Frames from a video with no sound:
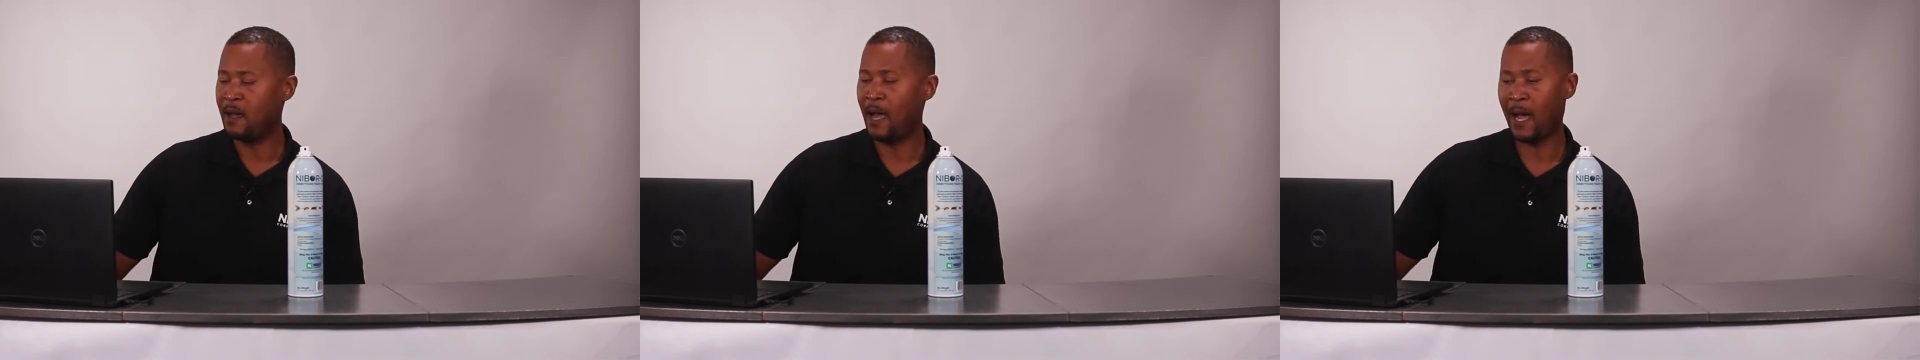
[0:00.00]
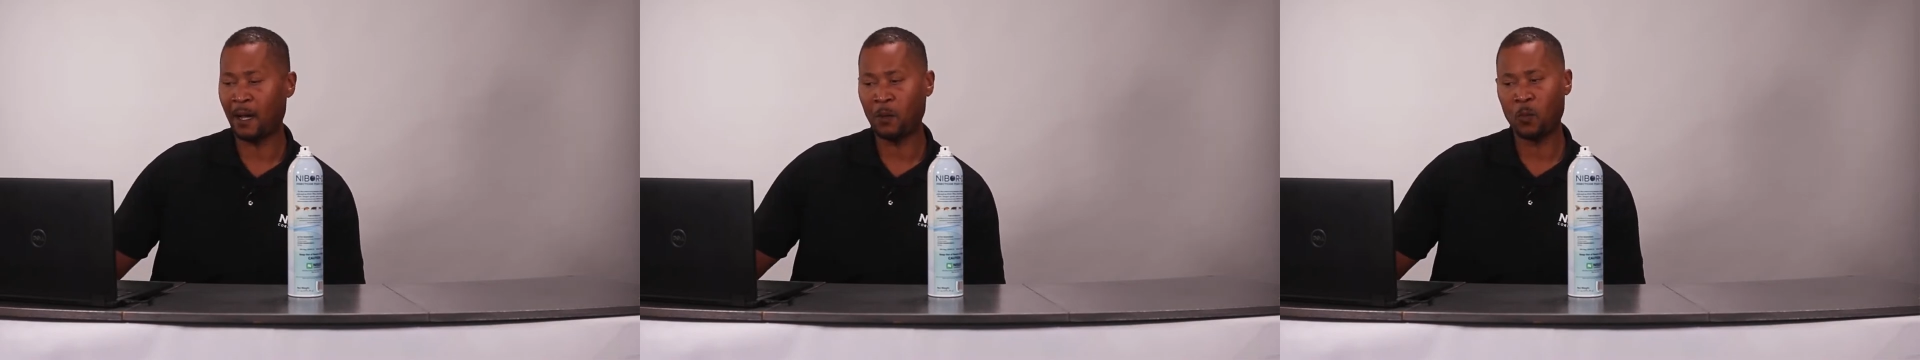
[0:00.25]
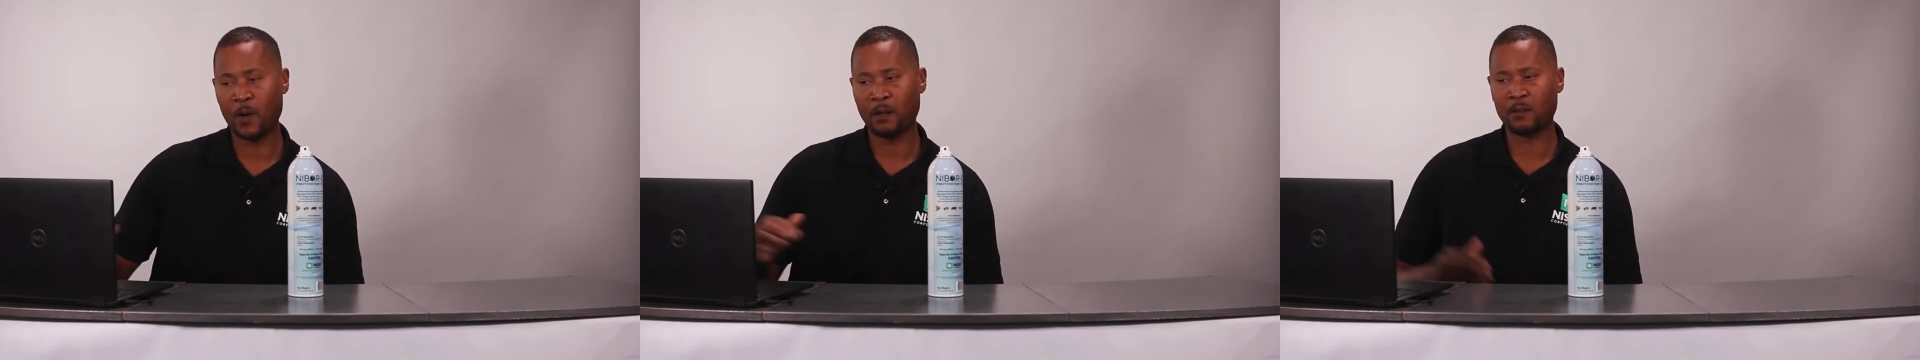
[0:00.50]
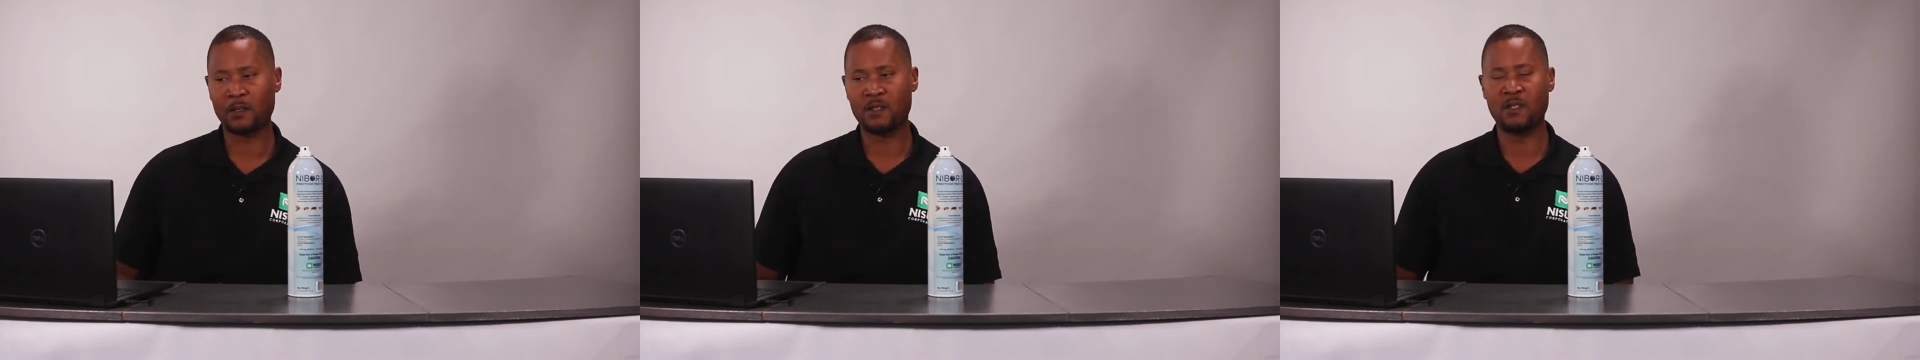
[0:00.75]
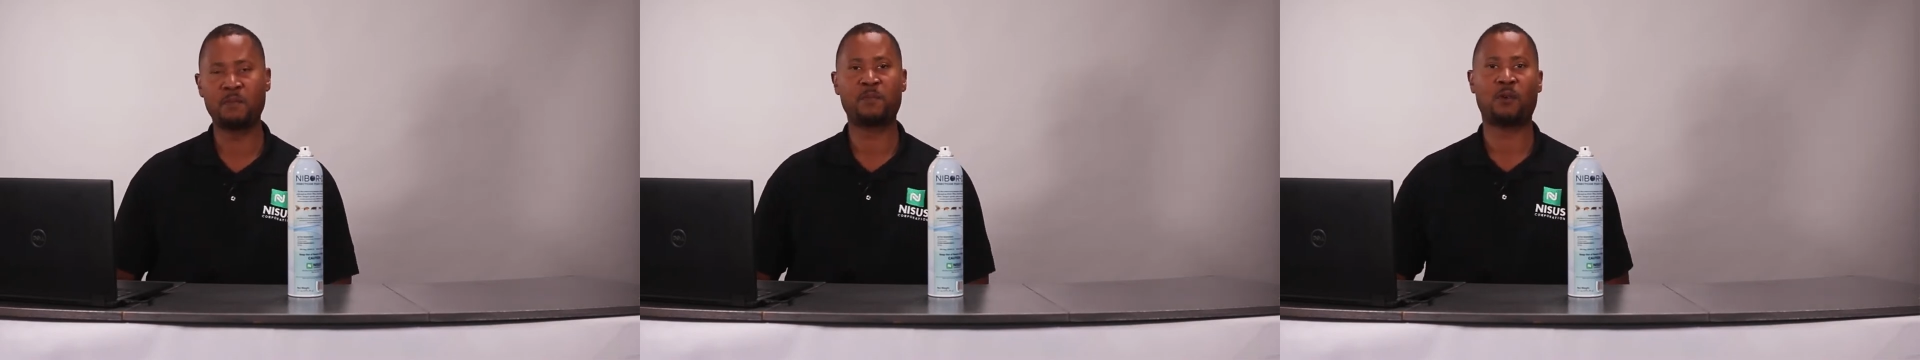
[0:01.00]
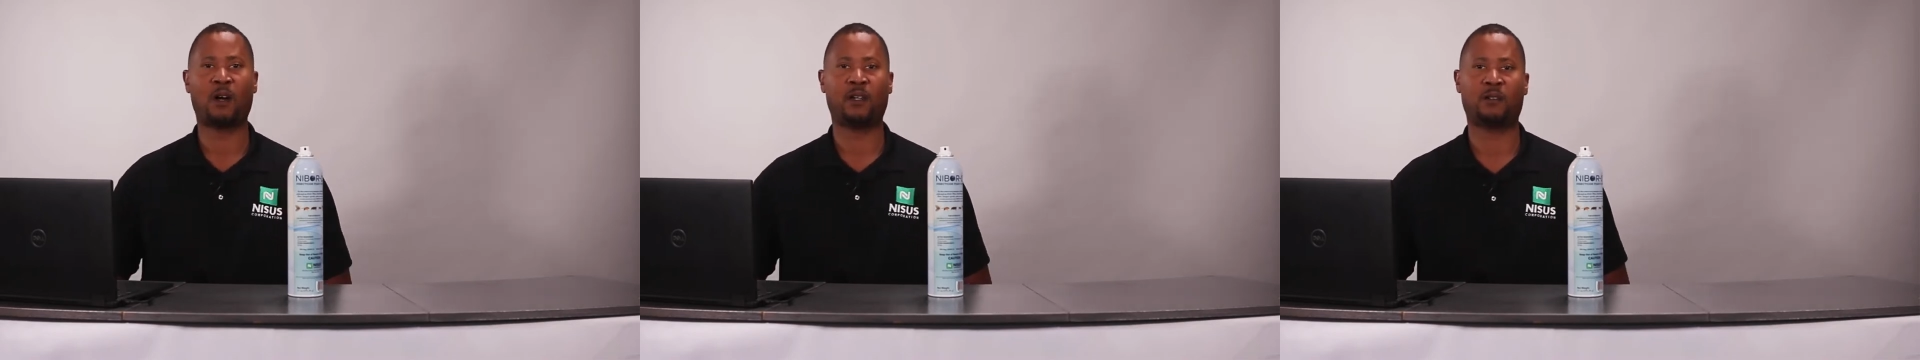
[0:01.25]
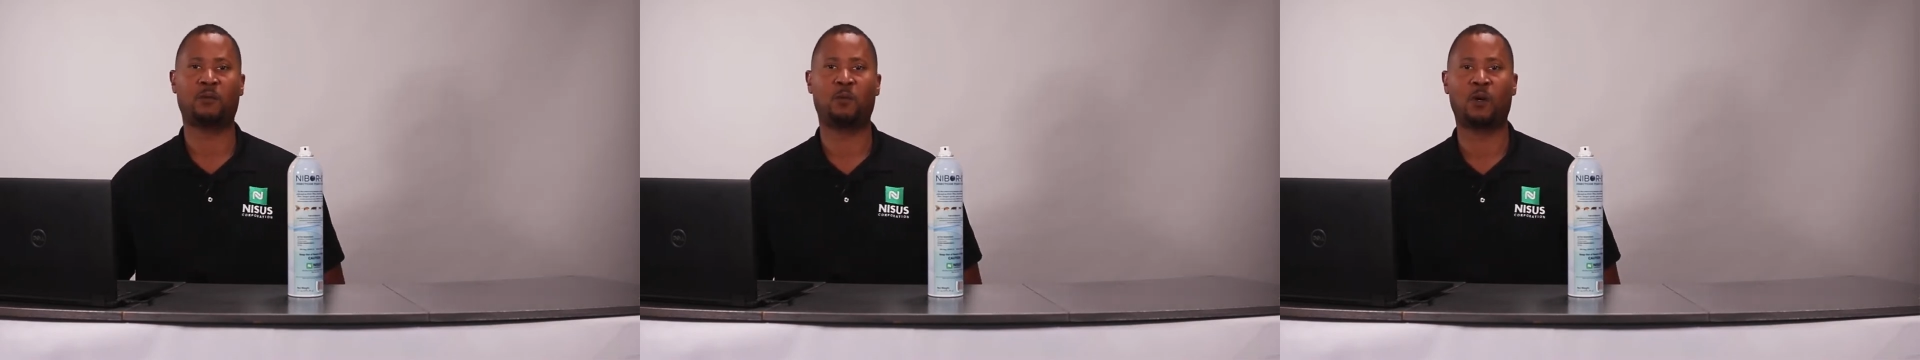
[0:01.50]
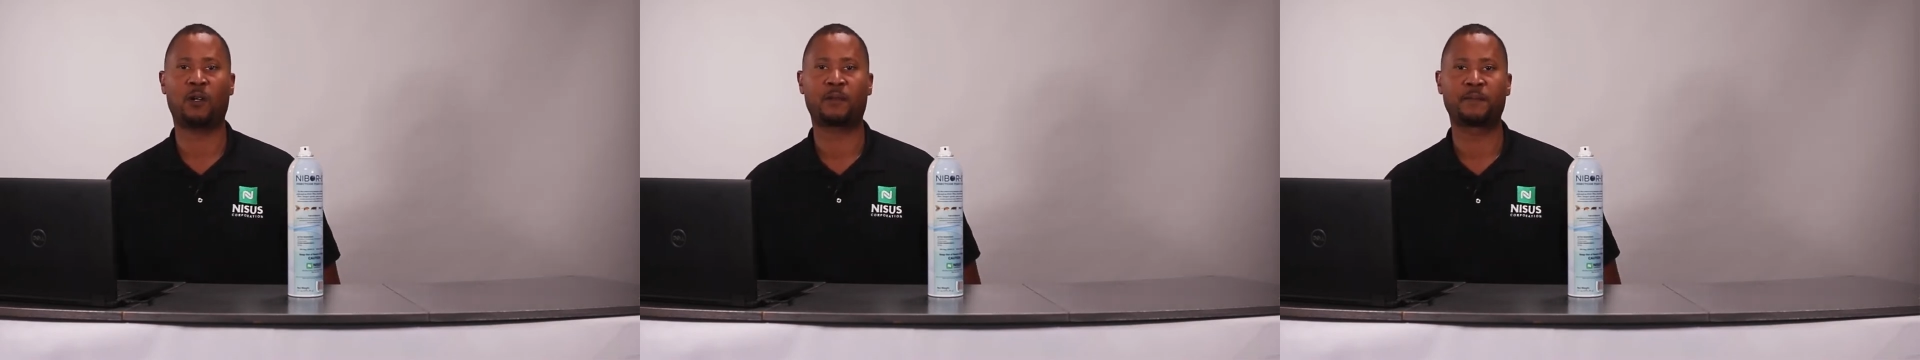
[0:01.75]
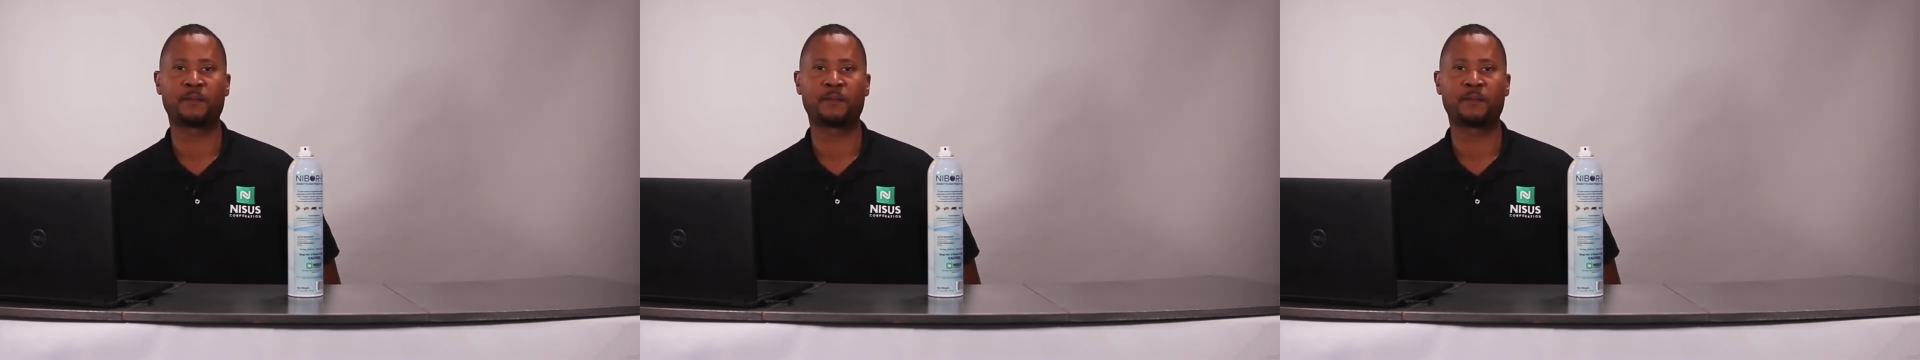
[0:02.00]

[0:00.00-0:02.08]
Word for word: How well does this product work?